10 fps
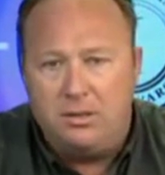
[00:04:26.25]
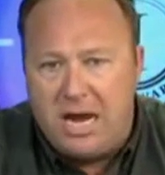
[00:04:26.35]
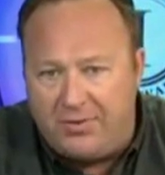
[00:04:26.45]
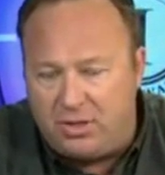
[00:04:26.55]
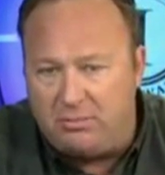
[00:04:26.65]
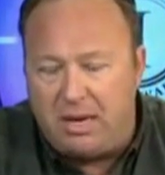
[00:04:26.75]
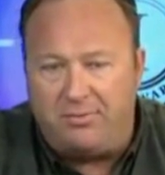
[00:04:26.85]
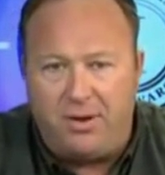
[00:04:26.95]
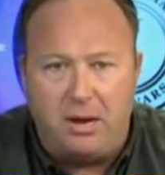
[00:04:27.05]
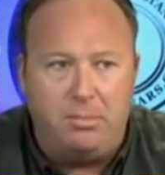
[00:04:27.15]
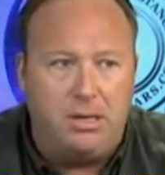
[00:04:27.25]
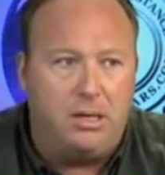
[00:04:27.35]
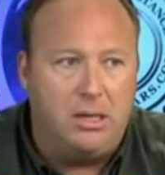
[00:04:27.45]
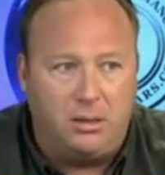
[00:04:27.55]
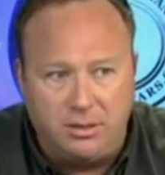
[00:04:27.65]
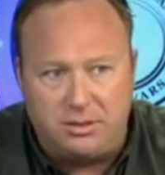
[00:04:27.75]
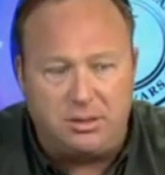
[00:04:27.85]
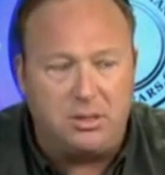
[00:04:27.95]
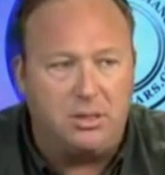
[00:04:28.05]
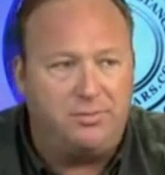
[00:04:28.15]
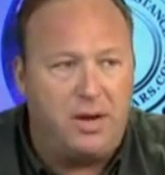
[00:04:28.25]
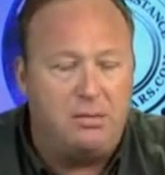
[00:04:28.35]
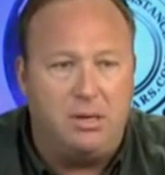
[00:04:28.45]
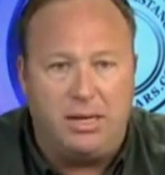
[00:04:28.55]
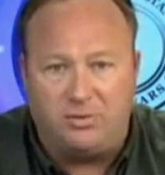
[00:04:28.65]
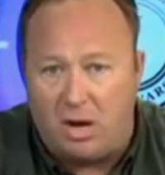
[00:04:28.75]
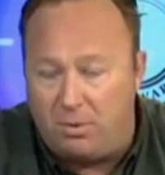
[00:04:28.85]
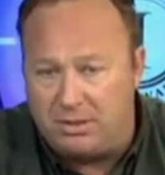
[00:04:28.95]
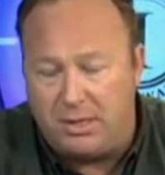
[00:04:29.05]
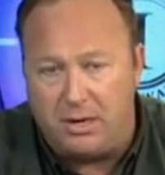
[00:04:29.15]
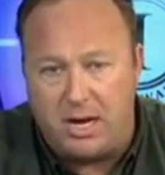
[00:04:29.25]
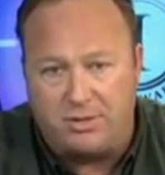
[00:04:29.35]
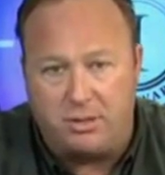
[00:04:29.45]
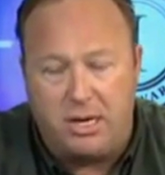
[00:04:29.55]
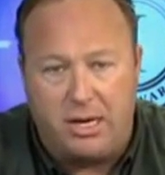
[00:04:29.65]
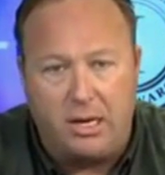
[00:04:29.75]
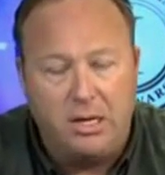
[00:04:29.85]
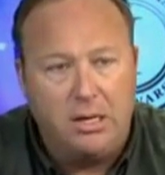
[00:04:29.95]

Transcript: deaths in my family and illnesses in the family. That's why I wasn't here yesterday.